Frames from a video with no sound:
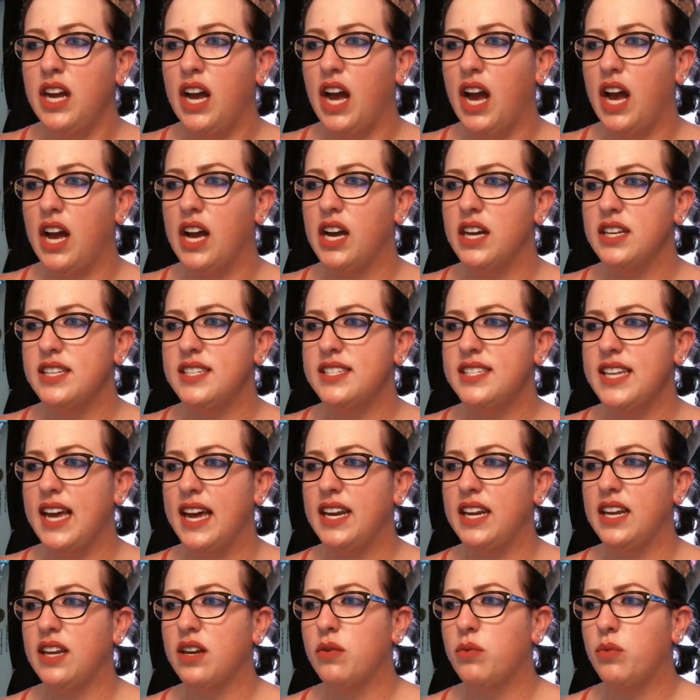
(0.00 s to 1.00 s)
a
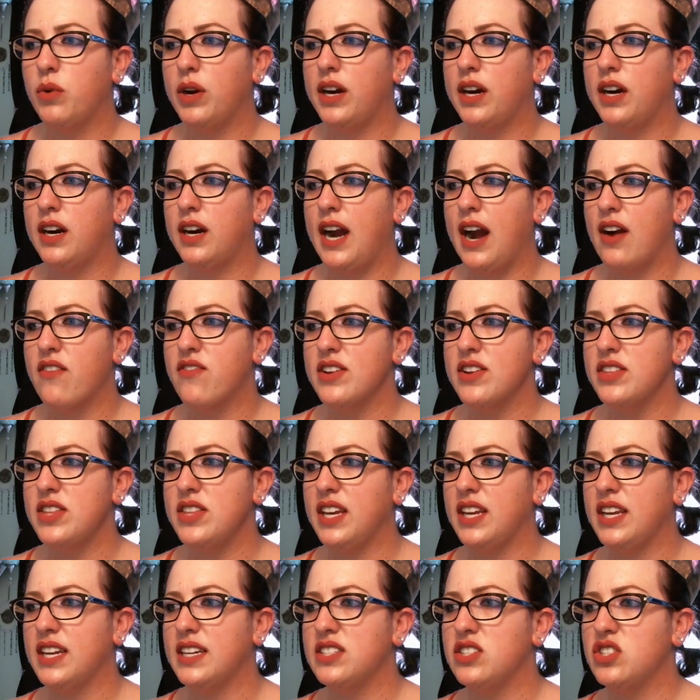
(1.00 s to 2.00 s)
setting where
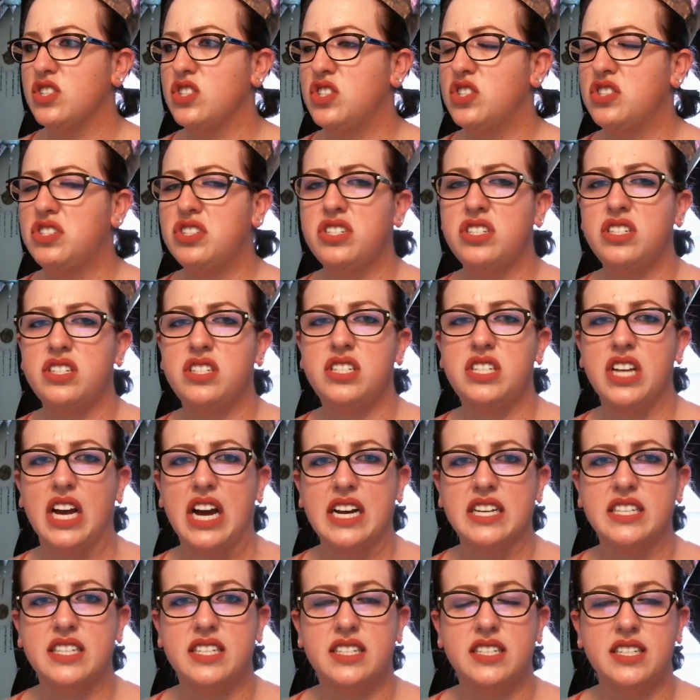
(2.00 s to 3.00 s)
everything is
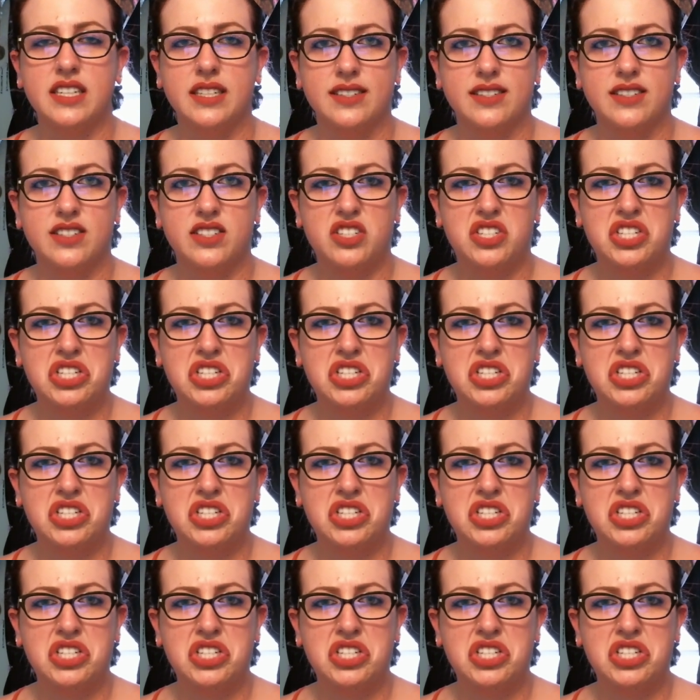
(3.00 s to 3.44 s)
dust and